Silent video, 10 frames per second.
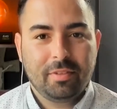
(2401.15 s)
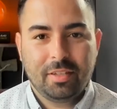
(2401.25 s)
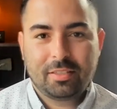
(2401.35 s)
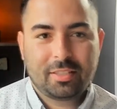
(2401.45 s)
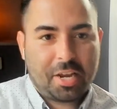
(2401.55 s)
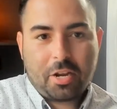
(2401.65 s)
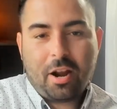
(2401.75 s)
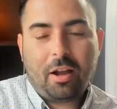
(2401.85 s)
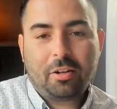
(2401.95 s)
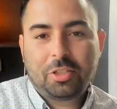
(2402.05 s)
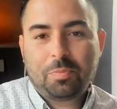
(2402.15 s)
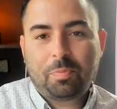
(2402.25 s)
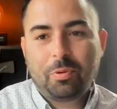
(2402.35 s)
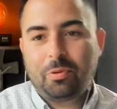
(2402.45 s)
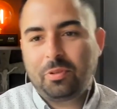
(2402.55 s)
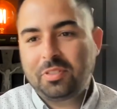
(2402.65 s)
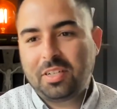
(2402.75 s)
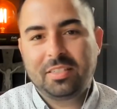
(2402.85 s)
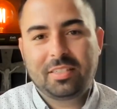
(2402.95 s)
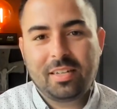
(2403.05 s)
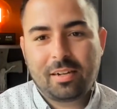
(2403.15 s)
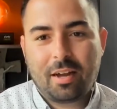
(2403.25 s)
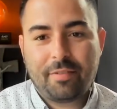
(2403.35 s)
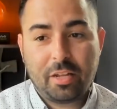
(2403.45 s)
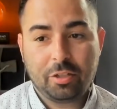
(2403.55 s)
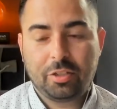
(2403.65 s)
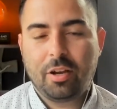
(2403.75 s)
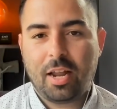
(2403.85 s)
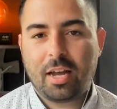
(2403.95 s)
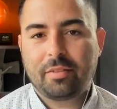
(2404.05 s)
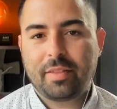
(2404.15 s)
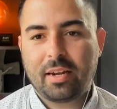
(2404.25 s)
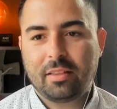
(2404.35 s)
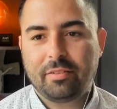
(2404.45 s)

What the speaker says: these technology pools in Silicon Valley. You see a lot of that in